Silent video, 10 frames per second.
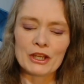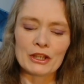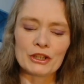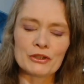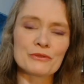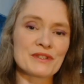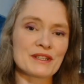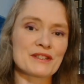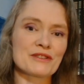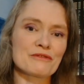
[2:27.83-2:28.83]

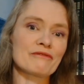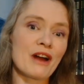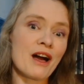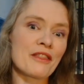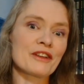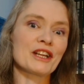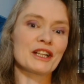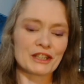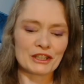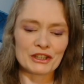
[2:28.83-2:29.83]
uses the rather
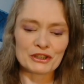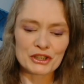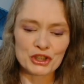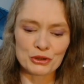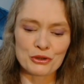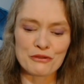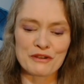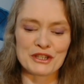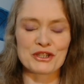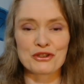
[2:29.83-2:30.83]

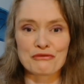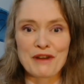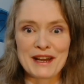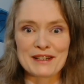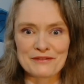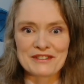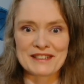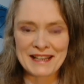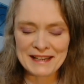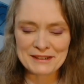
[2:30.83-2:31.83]
luxurious train of the
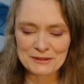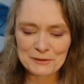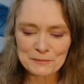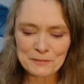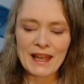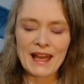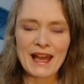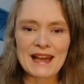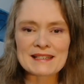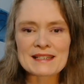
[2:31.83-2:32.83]
title
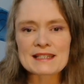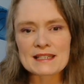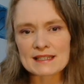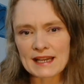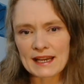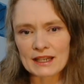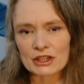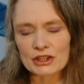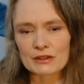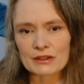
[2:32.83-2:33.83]
as a
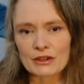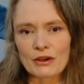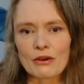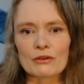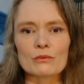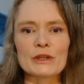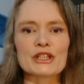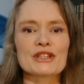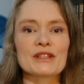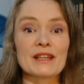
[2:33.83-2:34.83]
stage on
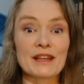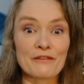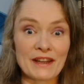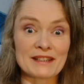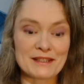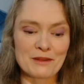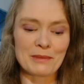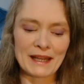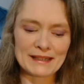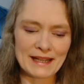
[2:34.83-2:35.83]
which the events are
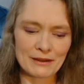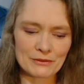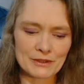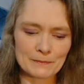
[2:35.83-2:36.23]
played out,